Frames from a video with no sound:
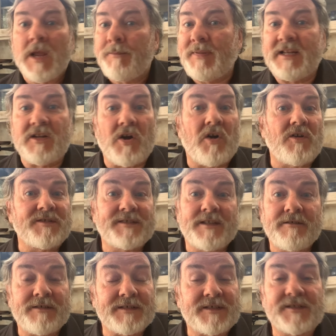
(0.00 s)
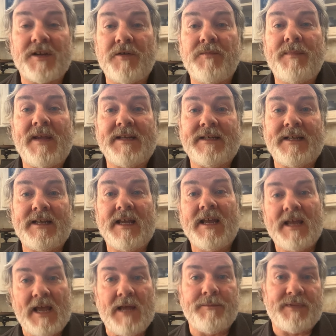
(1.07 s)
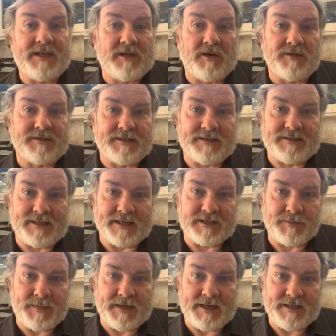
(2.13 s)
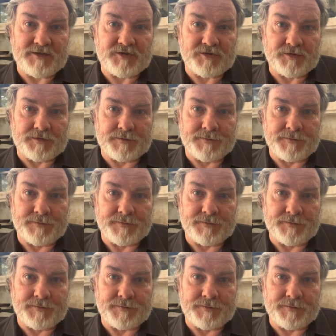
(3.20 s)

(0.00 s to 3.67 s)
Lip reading: because there are so many and because it's exponential.